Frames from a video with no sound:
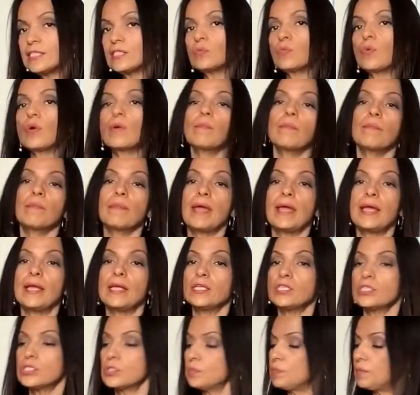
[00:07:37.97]
what
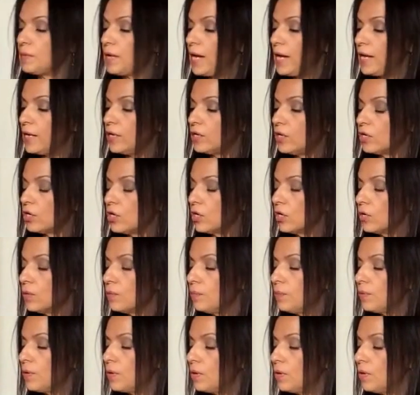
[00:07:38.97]
makes my
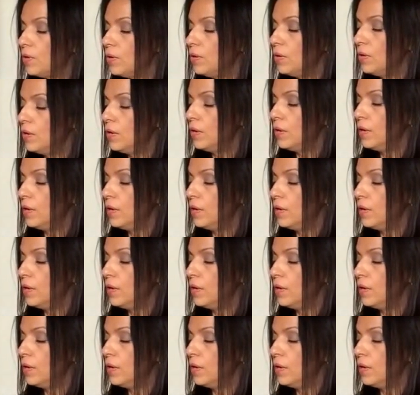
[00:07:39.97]
herbal